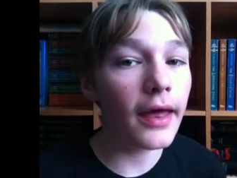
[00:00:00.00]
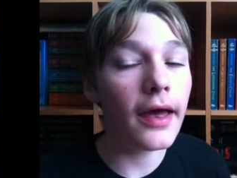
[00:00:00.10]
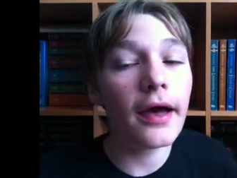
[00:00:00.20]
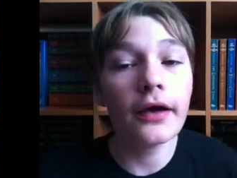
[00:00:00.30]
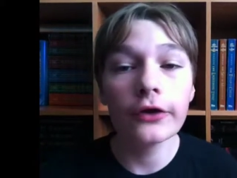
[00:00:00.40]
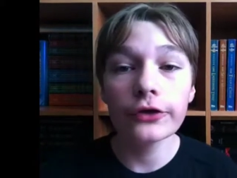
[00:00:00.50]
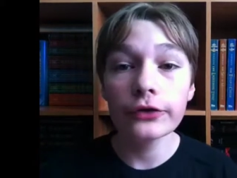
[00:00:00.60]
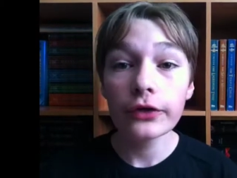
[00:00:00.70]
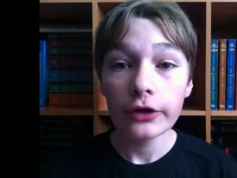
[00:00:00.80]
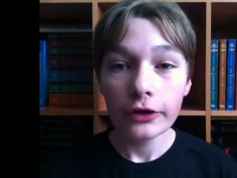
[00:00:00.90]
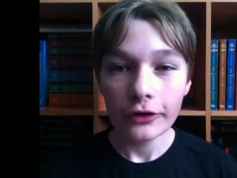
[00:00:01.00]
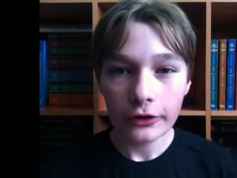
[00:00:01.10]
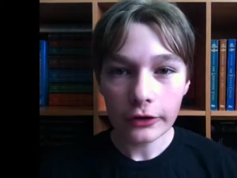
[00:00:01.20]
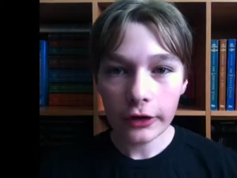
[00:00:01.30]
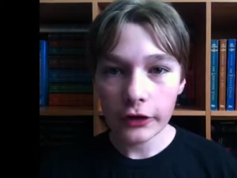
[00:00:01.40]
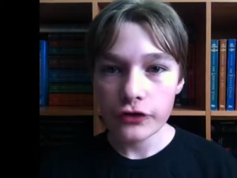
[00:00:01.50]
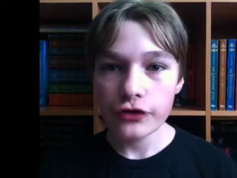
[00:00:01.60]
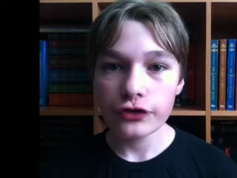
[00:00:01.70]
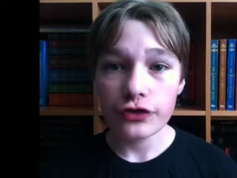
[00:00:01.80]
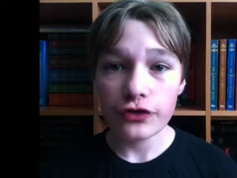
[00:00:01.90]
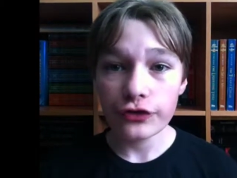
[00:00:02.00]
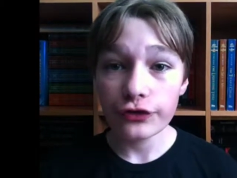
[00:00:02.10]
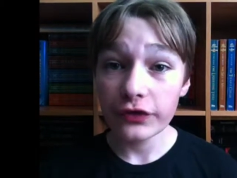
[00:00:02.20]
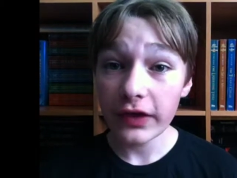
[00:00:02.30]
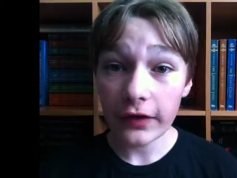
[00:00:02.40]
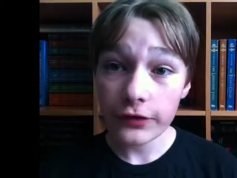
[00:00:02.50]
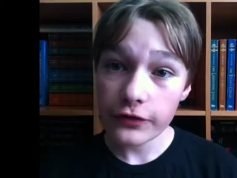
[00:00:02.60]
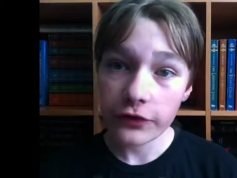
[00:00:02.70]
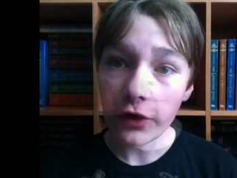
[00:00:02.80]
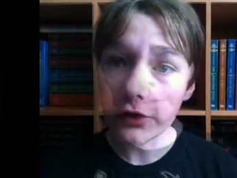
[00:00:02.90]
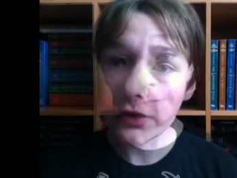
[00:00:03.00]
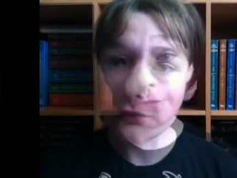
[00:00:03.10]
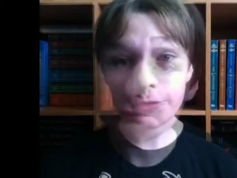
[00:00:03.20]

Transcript: And let's just get started.